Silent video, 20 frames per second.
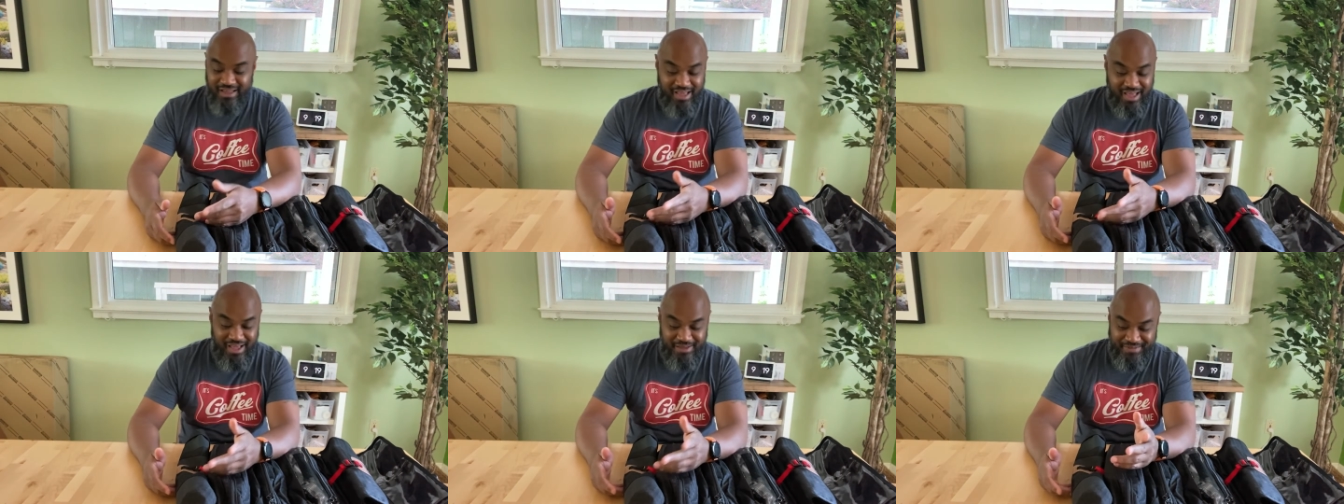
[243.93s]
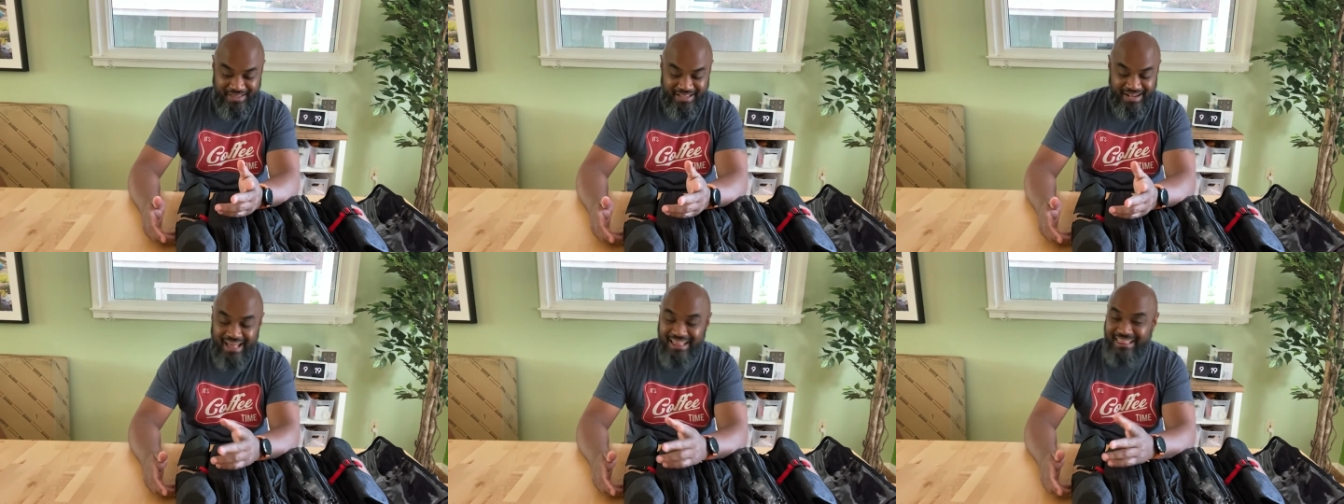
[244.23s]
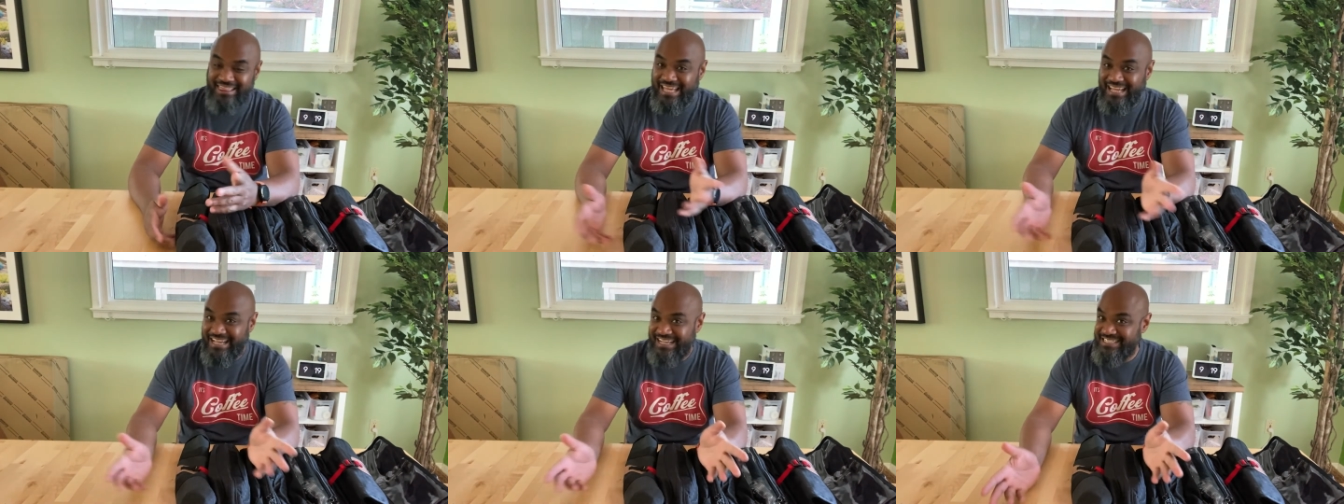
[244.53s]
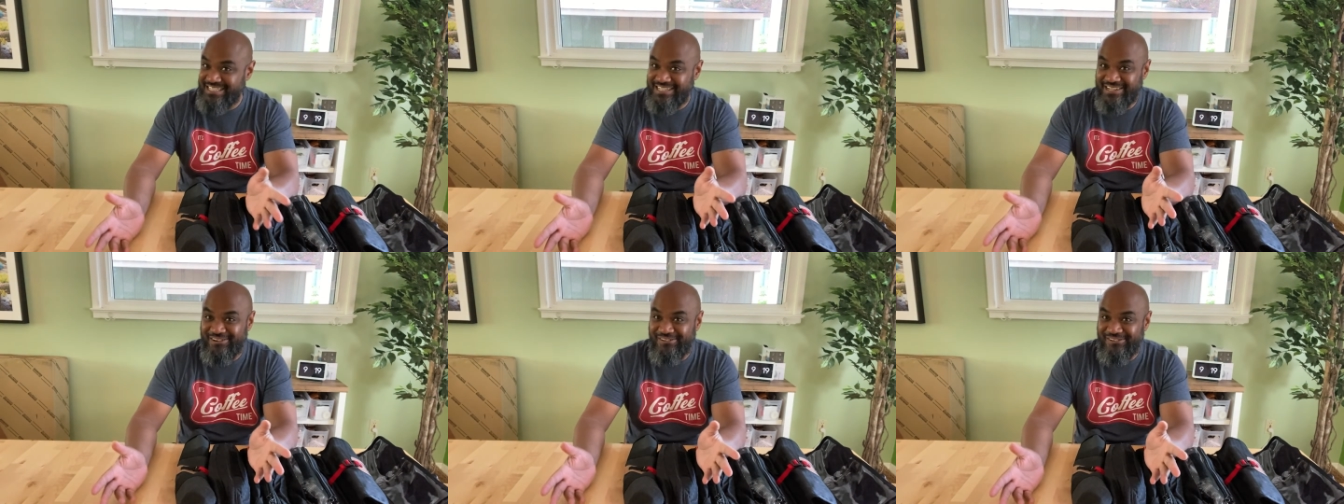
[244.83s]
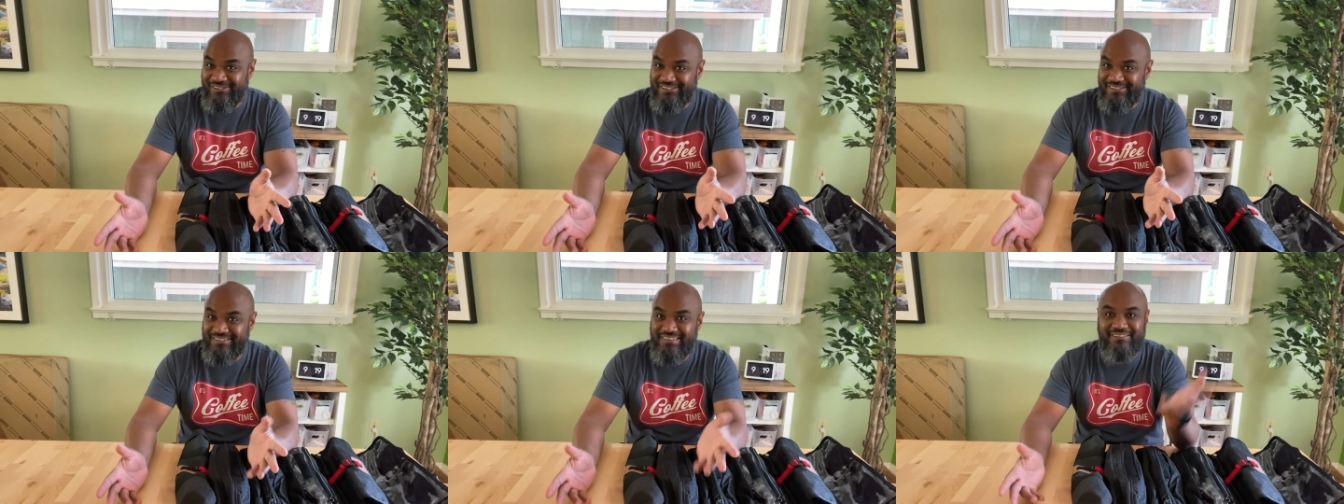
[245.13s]
I think it's
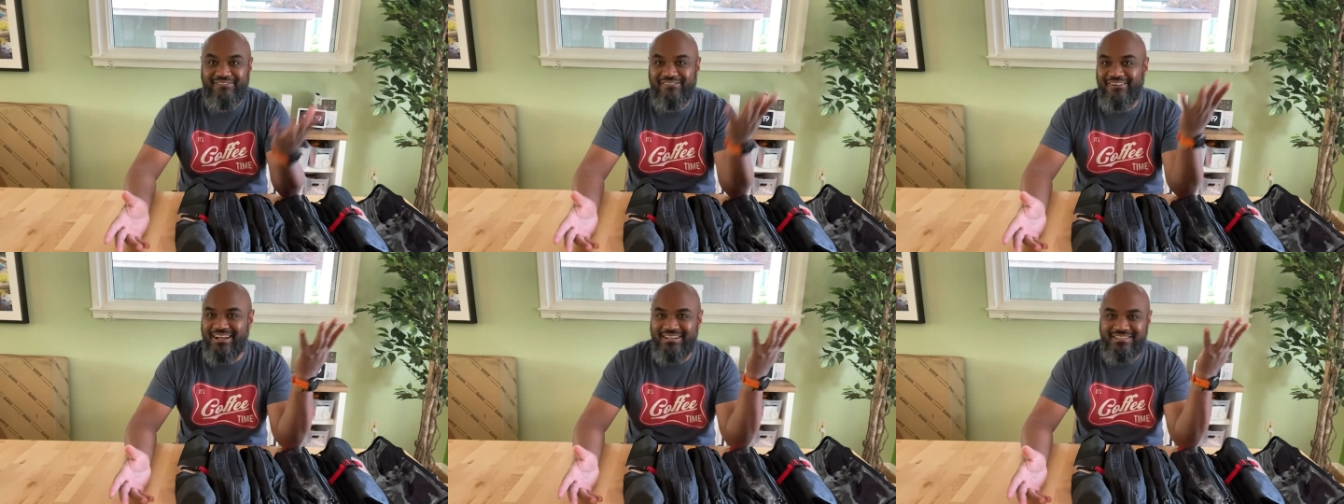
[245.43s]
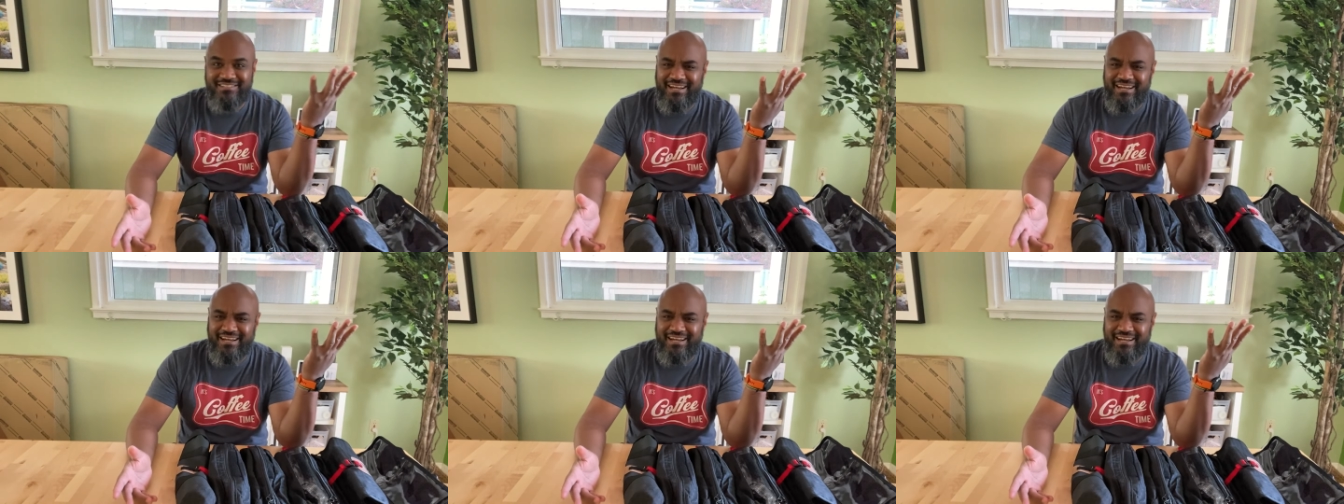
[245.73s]
cool, and watch,